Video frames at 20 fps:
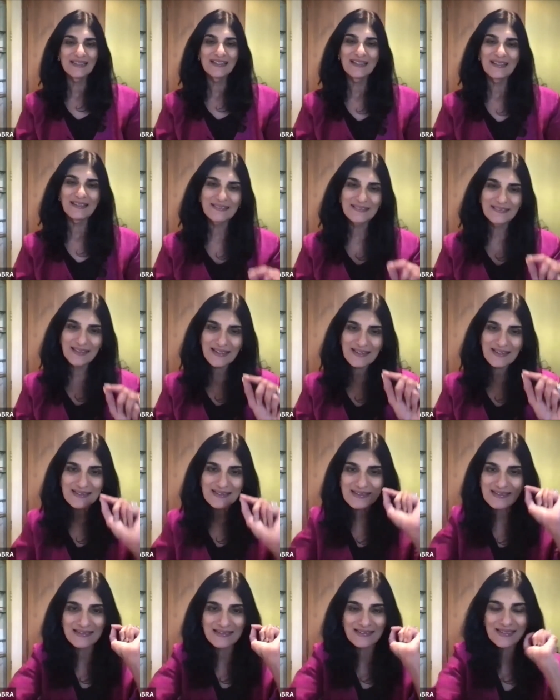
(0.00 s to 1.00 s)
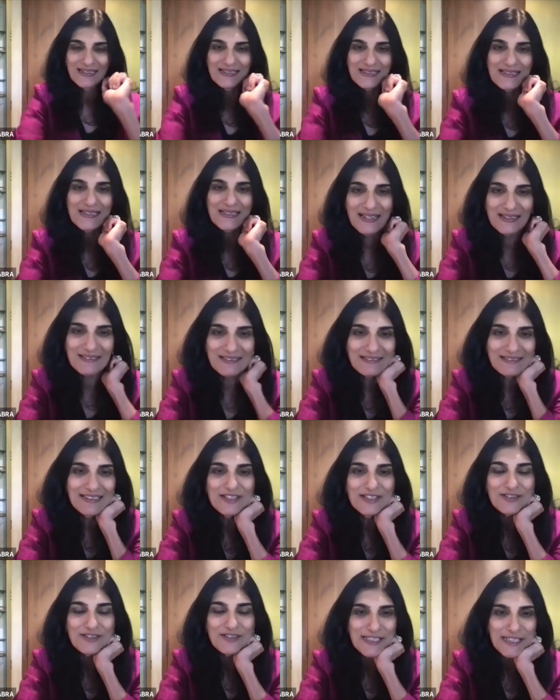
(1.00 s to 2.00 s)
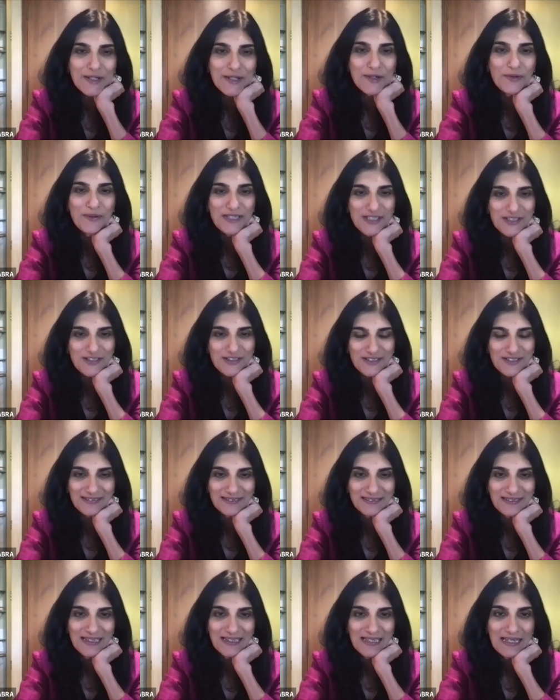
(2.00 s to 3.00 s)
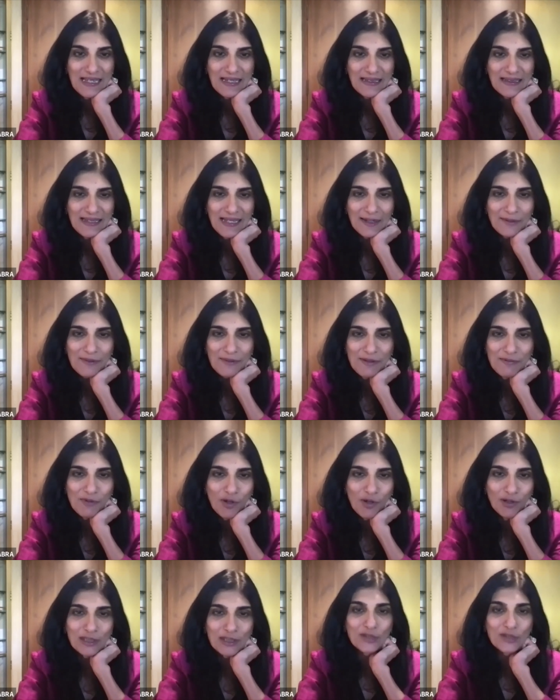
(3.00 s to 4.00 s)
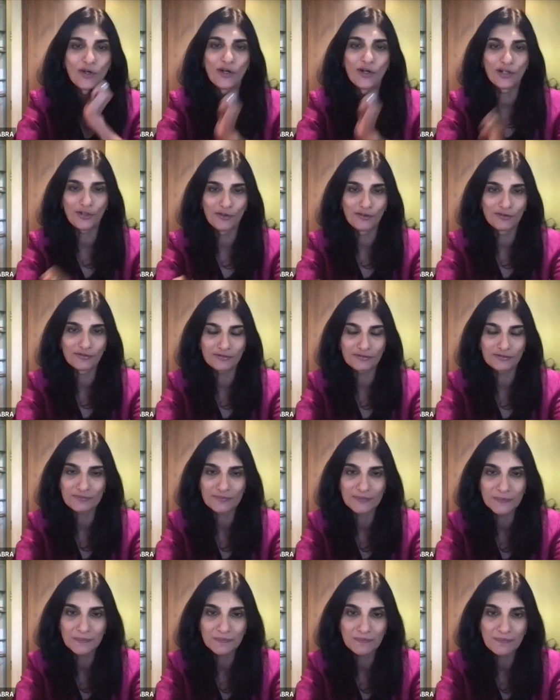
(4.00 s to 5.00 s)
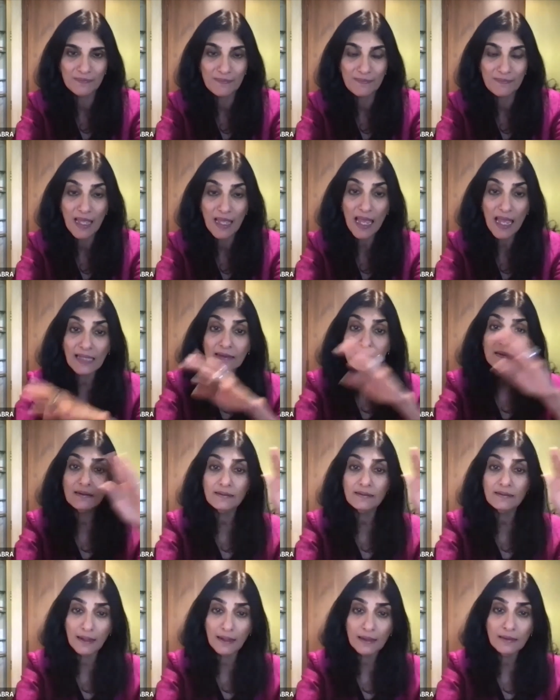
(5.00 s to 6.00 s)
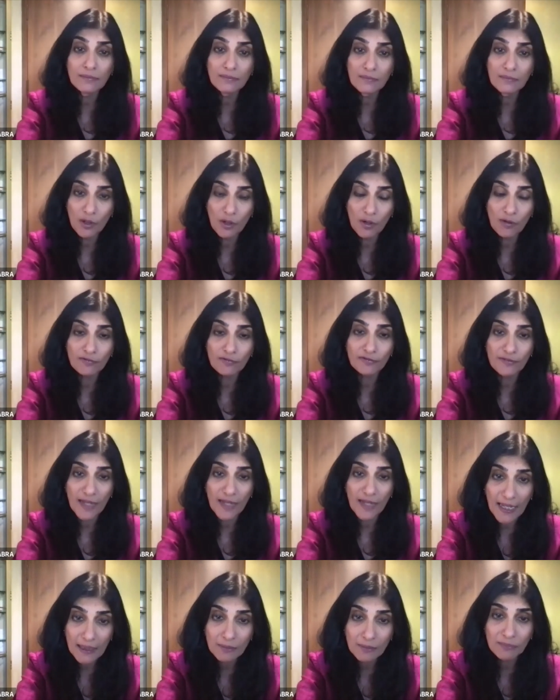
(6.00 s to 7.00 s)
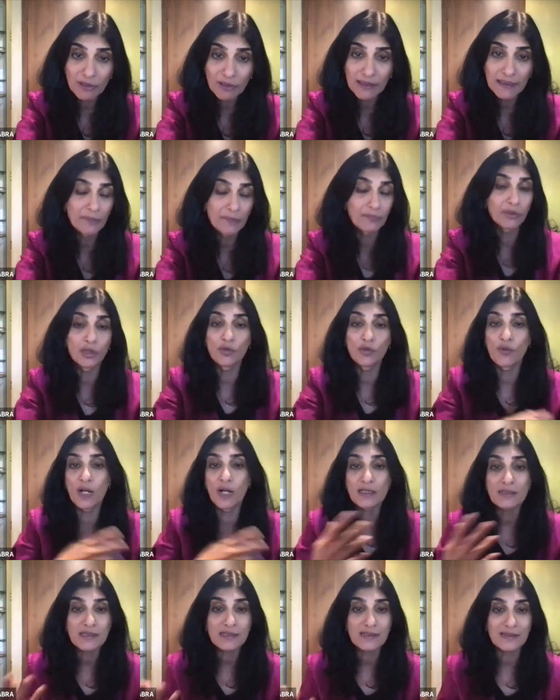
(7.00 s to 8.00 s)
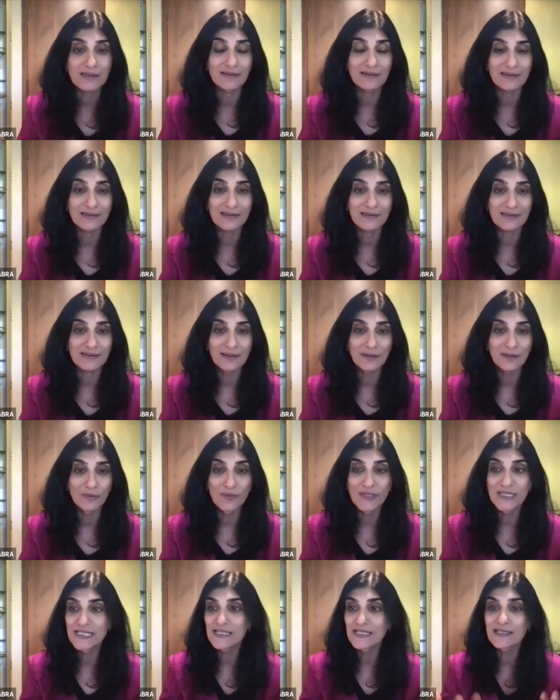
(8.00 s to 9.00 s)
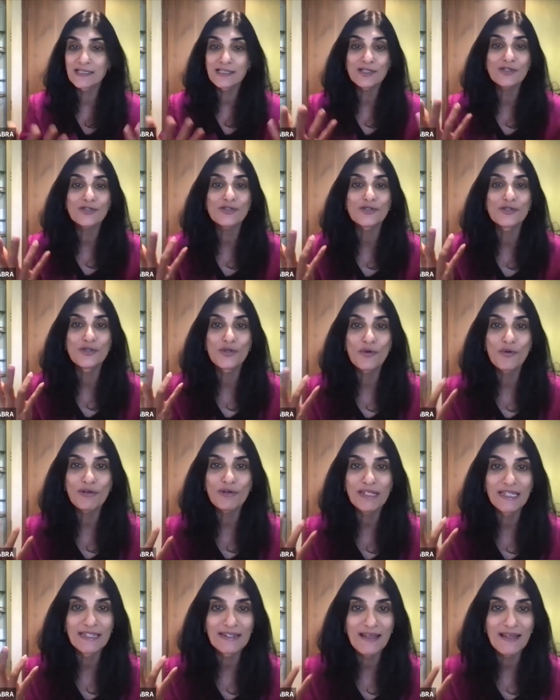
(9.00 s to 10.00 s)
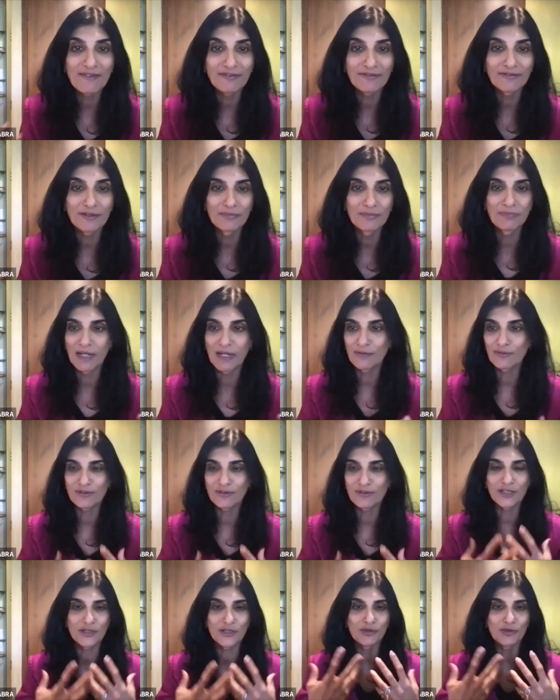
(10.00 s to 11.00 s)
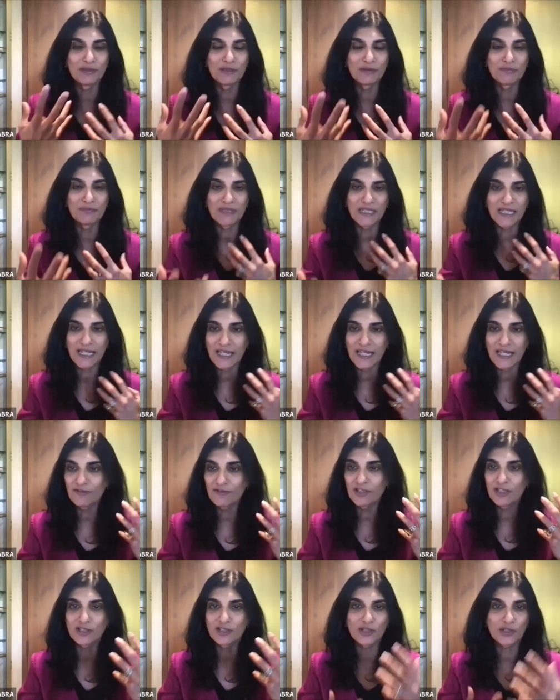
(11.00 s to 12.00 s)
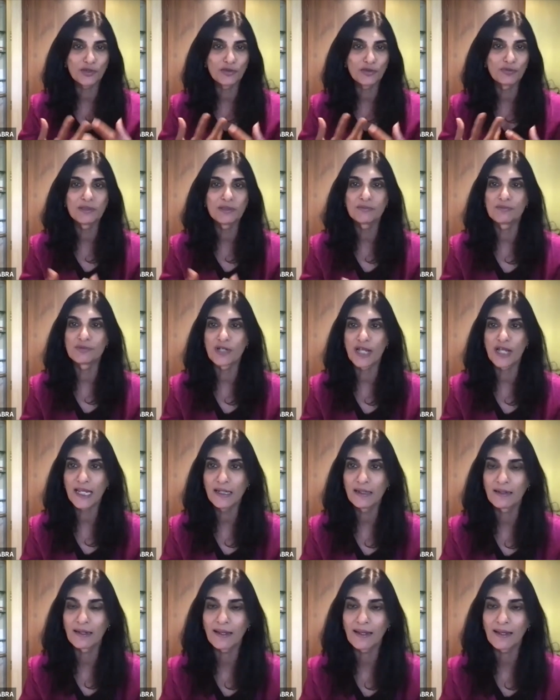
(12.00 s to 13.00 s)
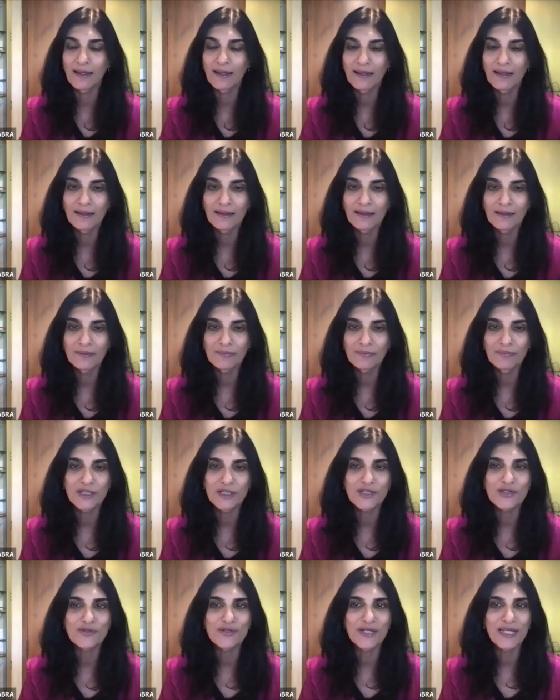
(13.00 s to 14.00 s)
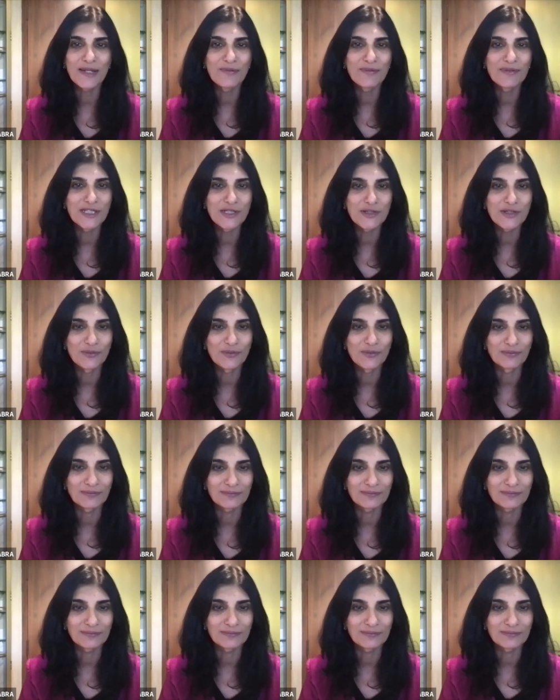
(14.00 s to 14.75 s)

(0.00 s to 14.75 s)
This is another interesting question that we've all thought of at the time of Hahnemann, there were no answers. We didn't know enough about the human behavior, the human brain, but today we do.